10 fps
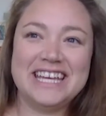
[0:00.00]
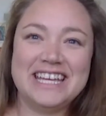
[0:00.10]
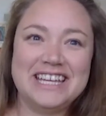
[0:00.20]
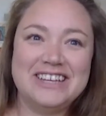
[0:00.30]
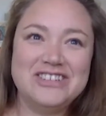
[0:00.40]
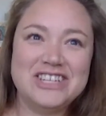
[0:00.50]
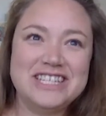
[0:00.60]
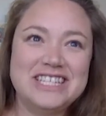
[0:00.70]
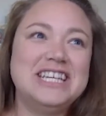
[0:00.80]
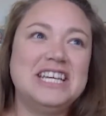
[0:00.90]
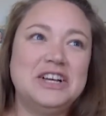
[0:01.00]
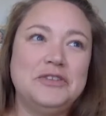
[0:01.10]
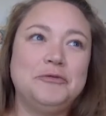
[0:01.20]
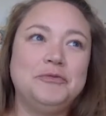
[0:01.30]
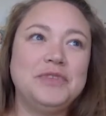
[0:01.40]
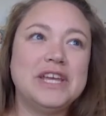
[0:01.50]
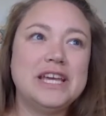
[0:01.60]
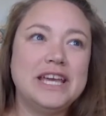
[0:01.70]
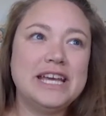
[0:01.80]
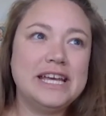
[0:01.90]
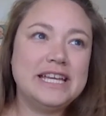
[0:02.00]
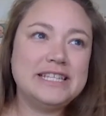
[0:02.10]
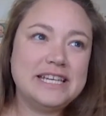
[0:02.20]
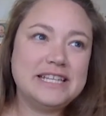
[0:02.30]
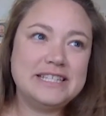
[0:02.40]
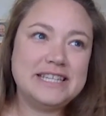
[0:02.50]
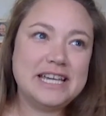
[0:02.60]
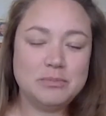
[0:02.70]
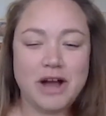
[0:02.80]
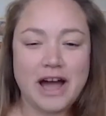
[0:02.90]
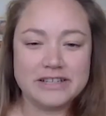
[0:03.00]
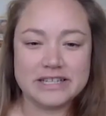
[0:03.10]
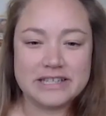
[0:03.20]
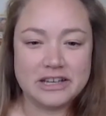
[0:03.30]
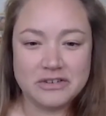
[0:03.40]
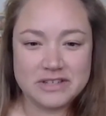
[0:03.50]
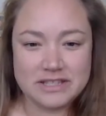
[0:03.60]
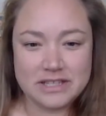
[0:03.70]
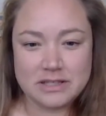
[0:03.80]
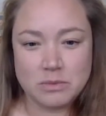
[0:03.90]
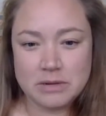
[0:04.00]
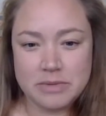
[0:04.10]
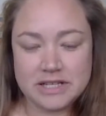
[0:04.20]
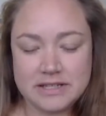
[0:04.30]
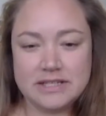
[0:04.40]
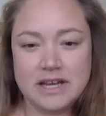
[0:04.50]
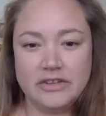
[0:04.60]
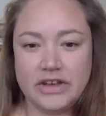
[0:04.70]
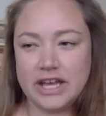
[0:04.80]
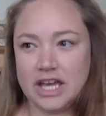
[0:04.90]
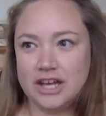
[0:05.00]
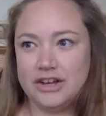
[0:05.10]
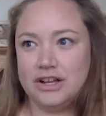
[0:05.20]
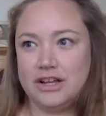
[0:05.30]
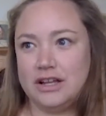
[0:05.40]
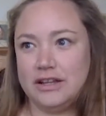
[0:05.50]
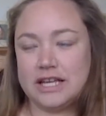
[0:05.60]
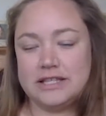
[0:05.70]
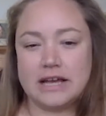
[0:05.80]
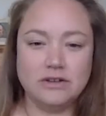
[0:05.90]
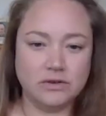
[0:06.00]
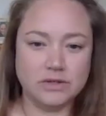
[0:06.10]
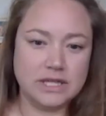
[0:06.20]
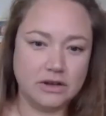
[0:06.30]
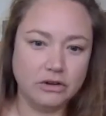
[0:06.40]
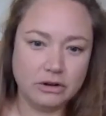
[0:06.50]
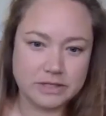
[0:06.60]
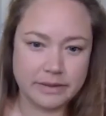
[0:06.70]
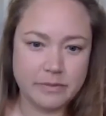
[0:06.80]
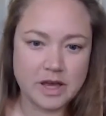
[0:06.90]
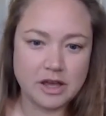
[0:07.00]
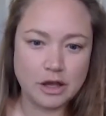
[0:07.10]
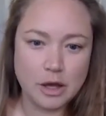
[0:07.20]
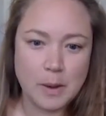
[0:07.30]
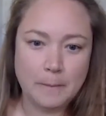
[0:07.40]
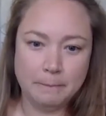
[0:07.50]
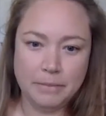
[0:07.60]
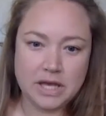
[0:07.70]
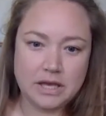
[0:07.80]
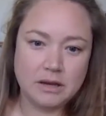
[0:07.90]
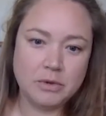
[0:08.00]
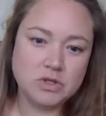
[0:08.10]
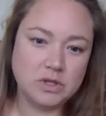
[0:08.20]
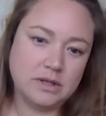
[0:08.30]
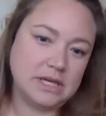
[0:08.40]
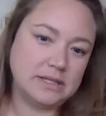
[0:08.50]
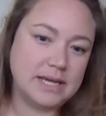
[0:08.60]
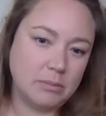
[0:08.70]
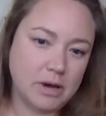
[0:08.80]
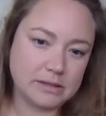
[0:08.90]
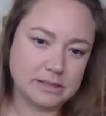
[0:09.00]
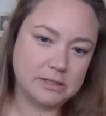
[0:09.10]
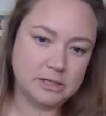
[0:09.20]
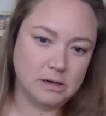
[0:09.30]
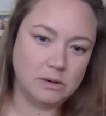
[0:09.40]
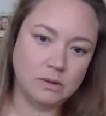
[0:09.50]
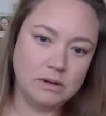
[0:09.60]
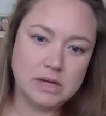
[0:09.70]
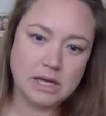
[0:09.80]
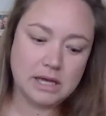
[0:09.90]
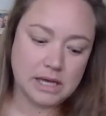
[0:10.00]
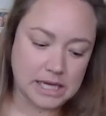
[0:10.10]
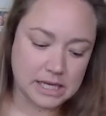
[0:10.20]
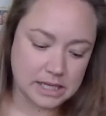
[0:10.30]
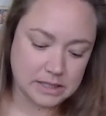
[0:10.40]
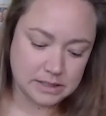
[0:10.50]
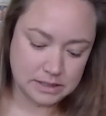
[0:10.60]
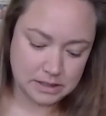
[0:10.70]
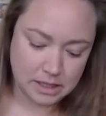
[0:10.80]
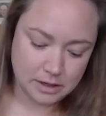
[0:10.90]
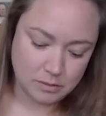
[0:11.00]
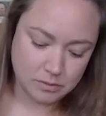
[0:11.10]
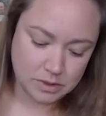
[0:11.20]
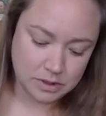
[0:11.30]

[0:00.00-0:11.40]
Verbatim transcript: you just, it, it takes practice. I know it's, it's weird because it's not like, like a technical skill or something, but emotional things take practice too. And, um,